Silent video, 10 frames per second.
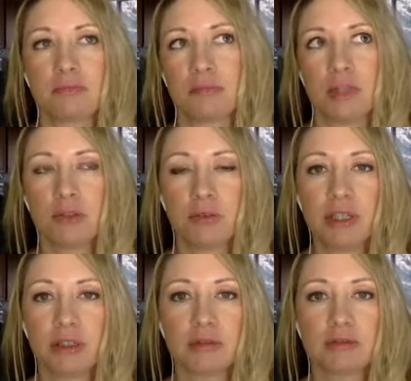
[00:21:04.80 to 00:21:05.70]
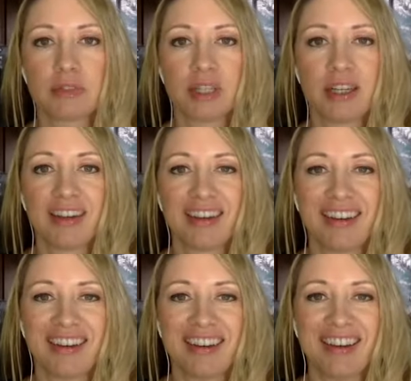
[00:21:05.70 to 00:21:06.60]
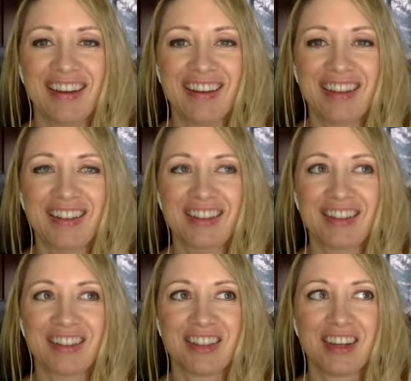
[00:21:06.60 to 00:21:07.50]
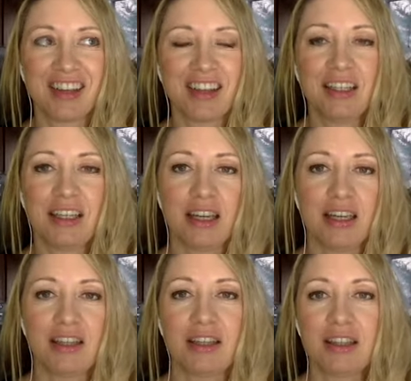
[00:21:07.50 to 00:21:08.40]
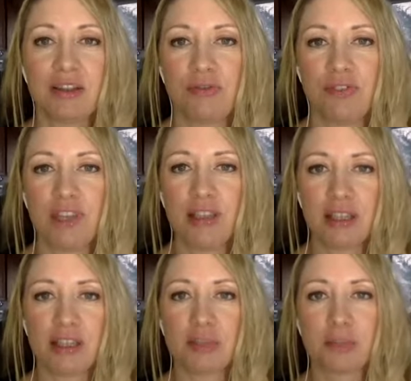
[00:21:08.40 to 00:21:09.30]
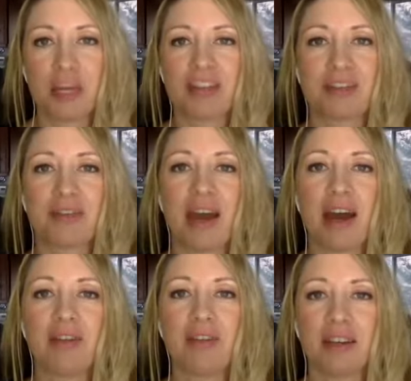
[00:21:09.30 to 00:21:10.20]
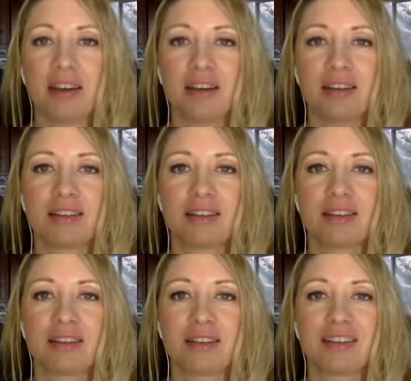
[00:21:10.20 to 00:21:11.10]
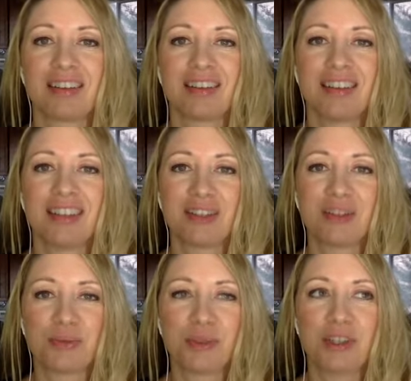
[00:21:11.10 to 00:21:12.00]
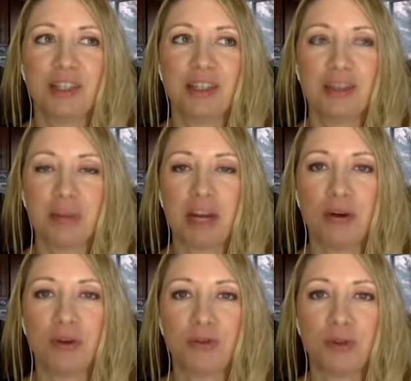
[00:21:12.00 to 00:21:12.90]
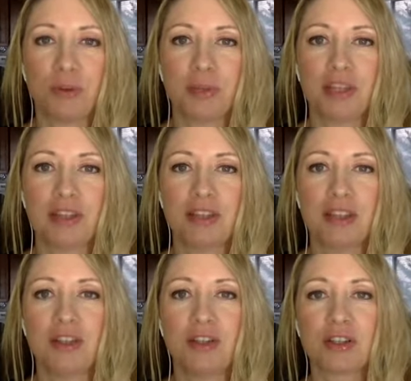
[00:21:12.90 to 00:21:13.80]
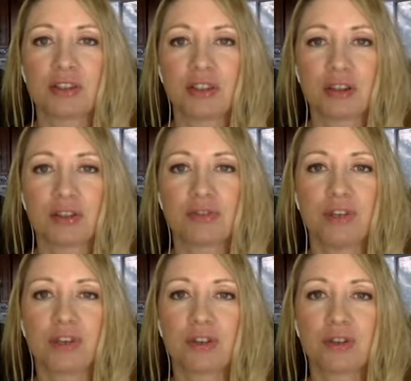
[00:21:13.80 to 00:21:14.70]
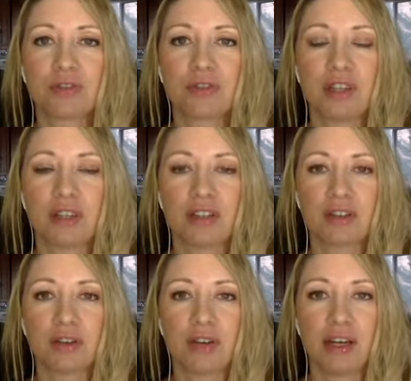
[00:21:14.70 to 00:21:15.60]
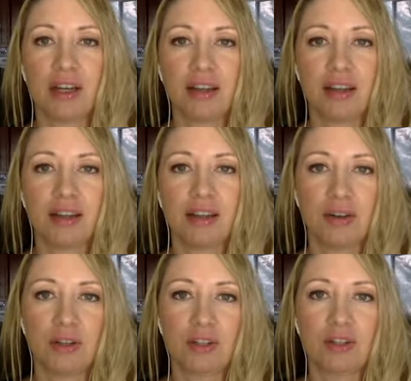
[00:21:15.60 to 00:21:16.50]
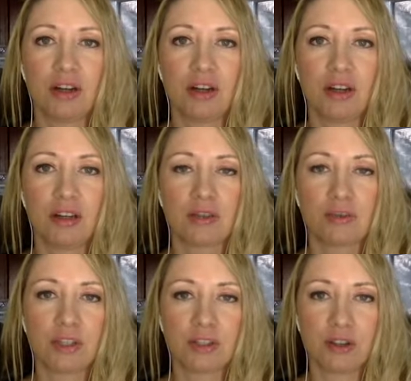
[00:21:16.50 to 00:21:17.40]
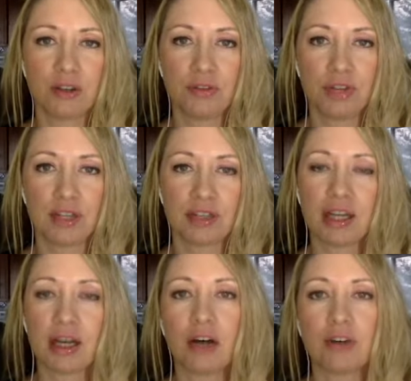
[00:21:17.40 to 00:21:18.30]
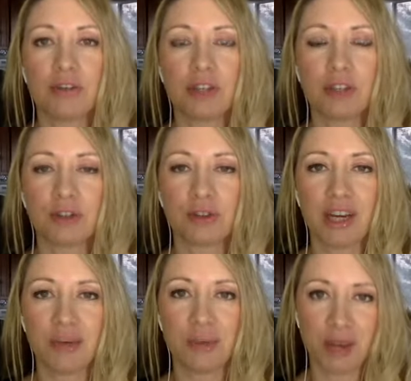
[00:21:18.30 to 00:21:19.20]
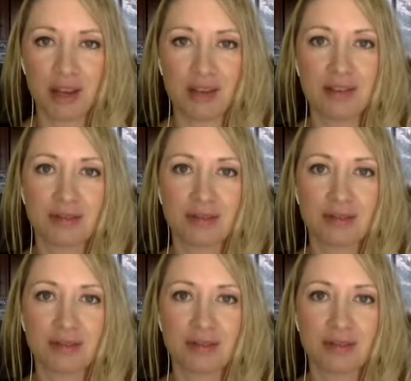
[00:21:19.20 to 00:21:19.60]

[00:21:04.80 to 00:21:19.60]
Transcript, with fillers: unreal and i think getting into the feeling space of having it is really powerful because then you can start to feel those feelings already you know it's not reserving like i'll feel great when